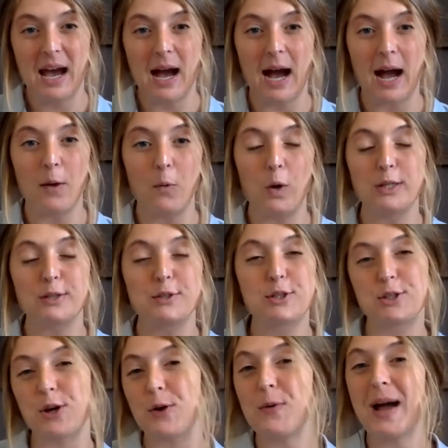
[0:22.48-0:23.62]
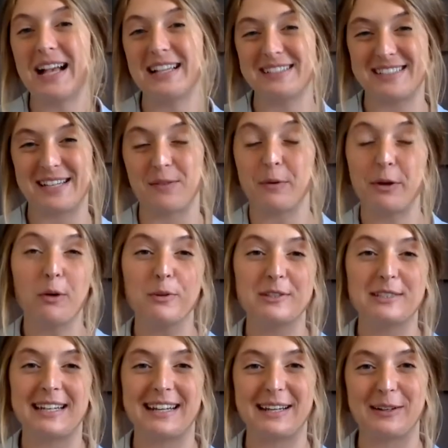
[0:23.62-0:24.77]
I was so hesitant. We almost
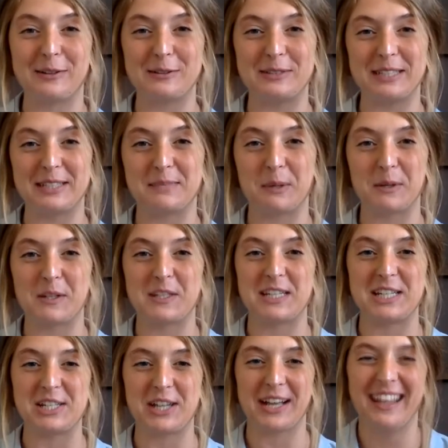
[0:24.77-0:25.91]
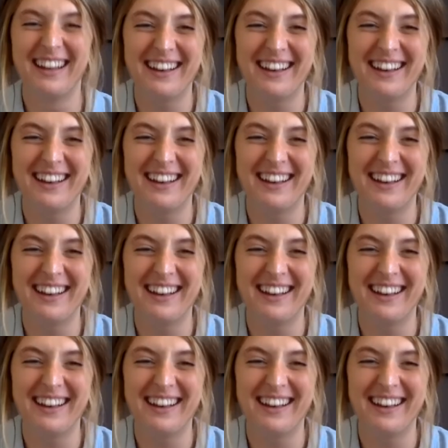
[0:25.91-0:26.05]
didn't include this bonus teaching.